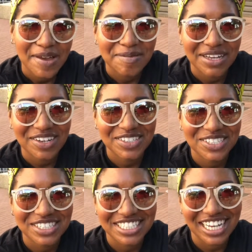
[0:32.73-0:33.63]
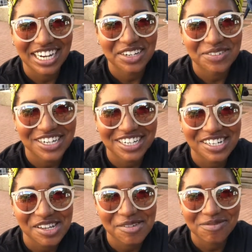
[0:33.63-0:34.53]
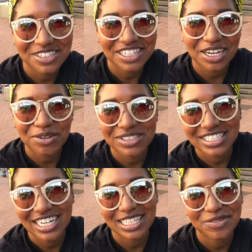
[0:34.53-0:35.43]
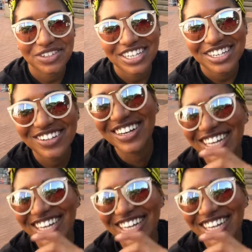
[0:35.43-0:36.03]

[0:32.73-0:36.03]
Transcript: But I was so excited walking up, feeling like I was in SVU,